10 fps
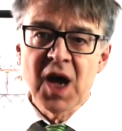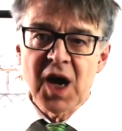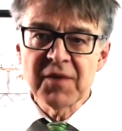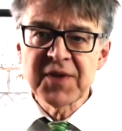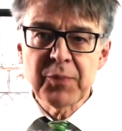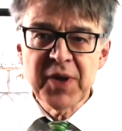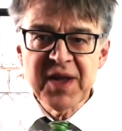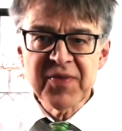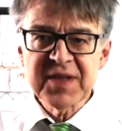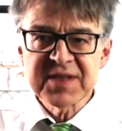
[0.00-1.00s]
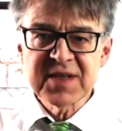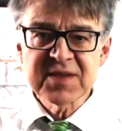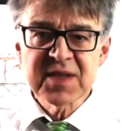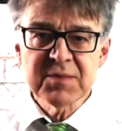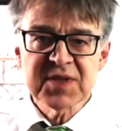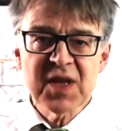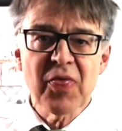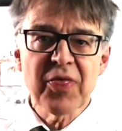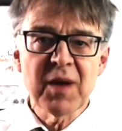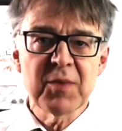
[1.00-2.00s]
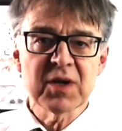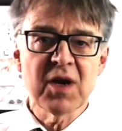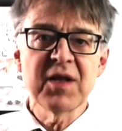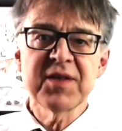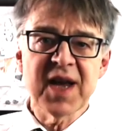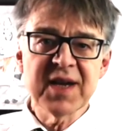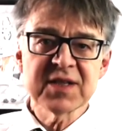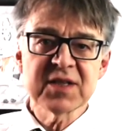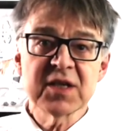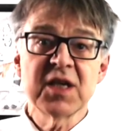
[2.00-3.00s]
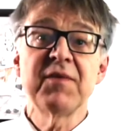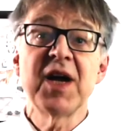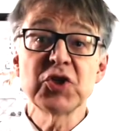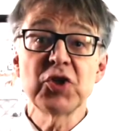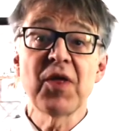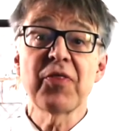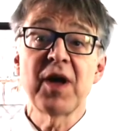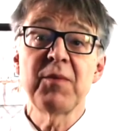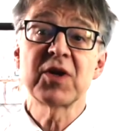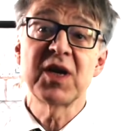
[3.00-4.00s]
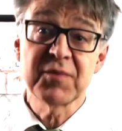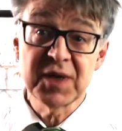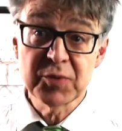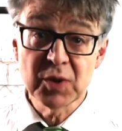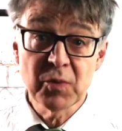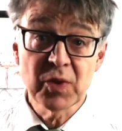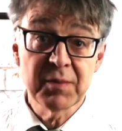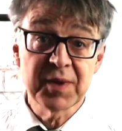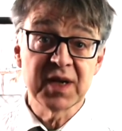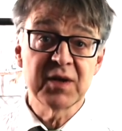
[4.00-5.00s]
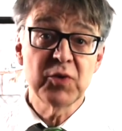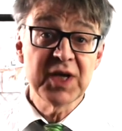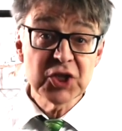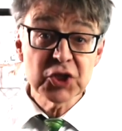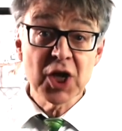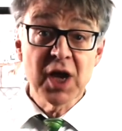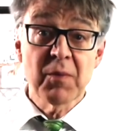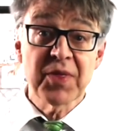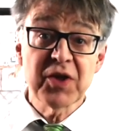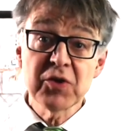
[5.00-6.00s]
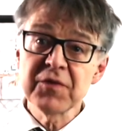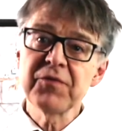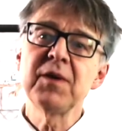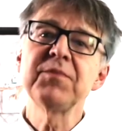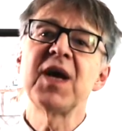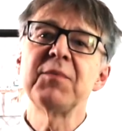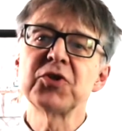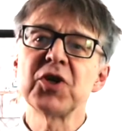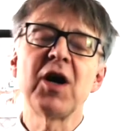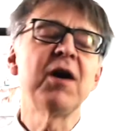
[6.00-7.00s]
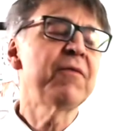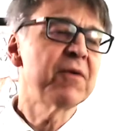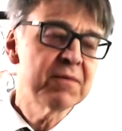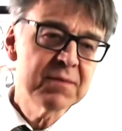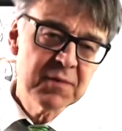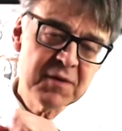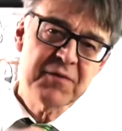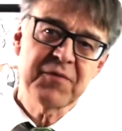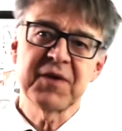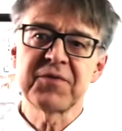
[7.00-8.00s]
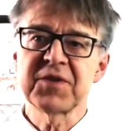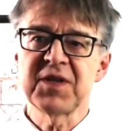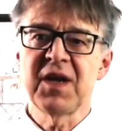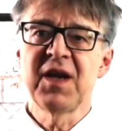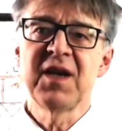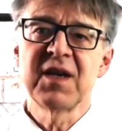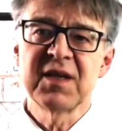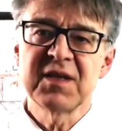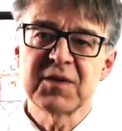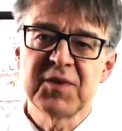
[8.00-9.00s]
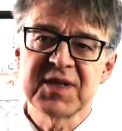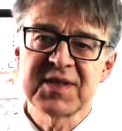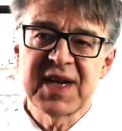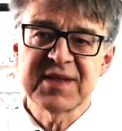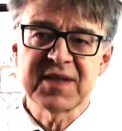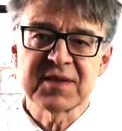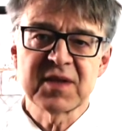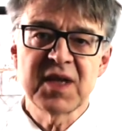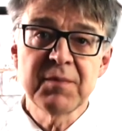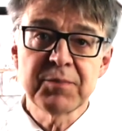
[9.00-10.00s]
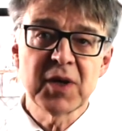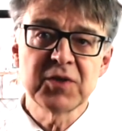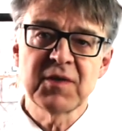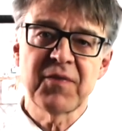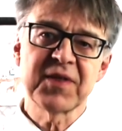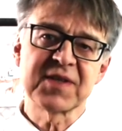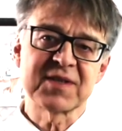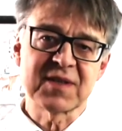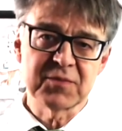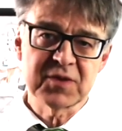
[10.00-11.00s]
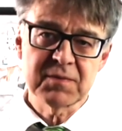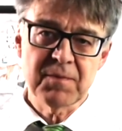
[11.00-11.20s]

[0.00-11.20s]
After bringing these systems in thermal contact, eventually a thermal equilibrium will be reached with a uniform temperature of 50 degrees Celsius in both of the systems.